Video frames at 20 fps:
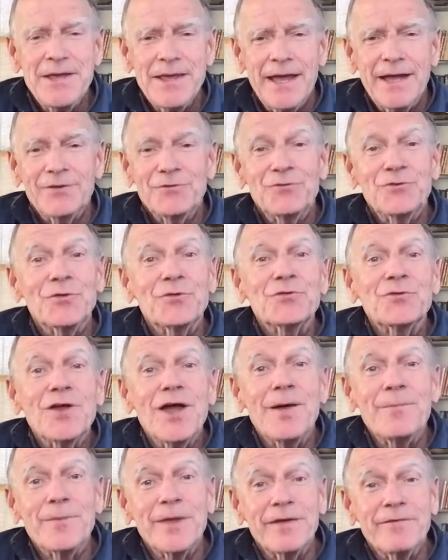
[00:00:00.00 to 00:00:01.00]
That's this
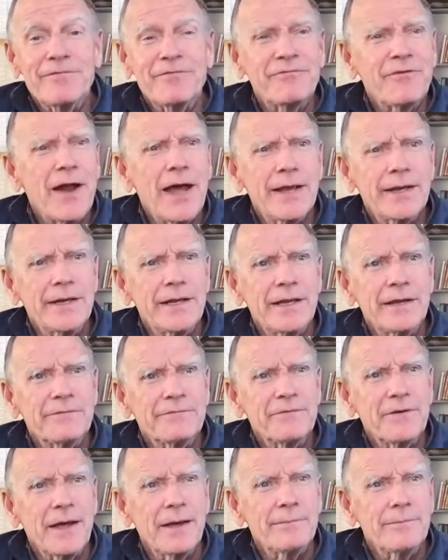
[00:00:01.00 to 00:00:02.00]
coming Friday,
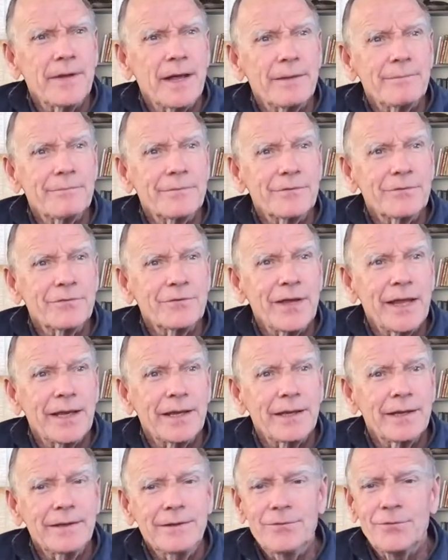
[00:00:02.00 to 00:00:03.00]
if I'm not
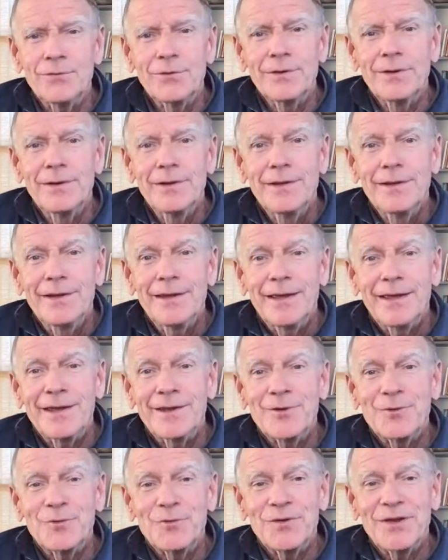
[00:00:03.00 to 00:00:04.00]
mistaken.
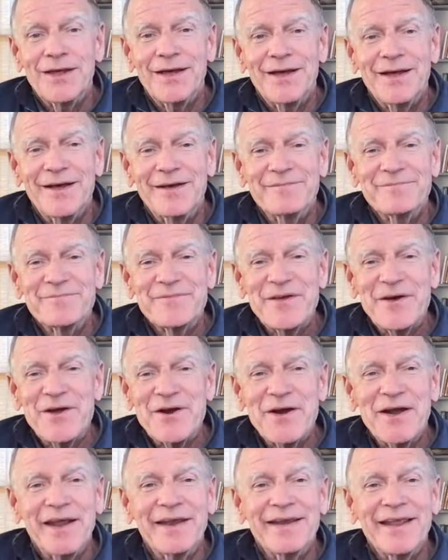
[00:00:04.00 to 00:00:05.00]
And,
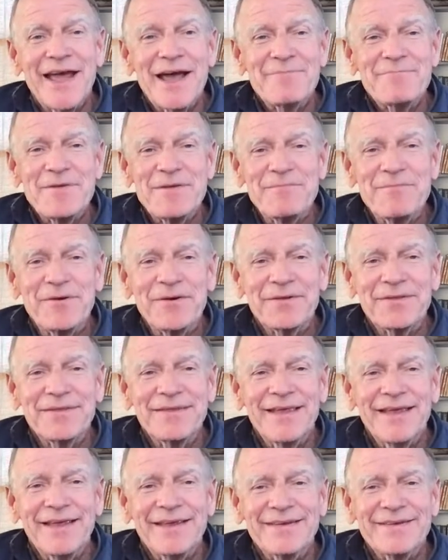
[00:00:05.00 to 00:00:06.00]
all right, happy
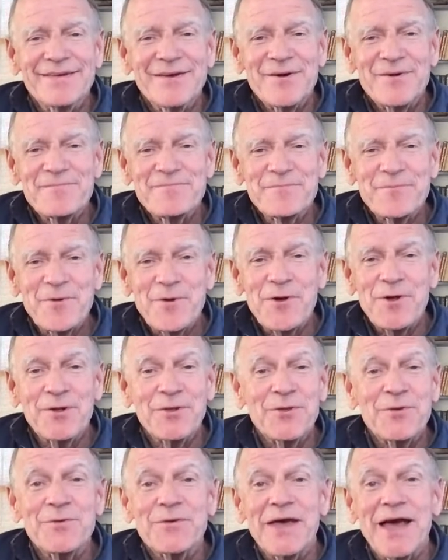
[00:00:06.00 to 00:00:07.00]
birthday to all
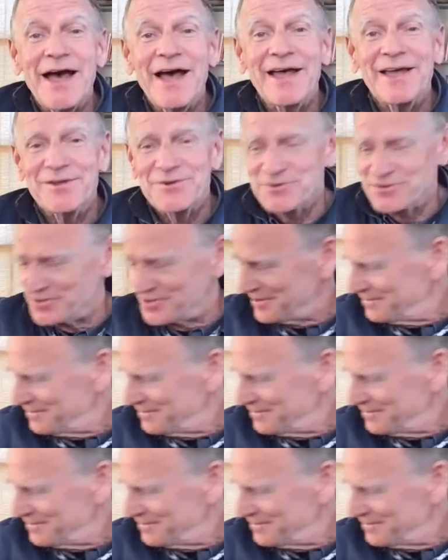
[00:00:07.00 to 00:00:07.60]
you guys.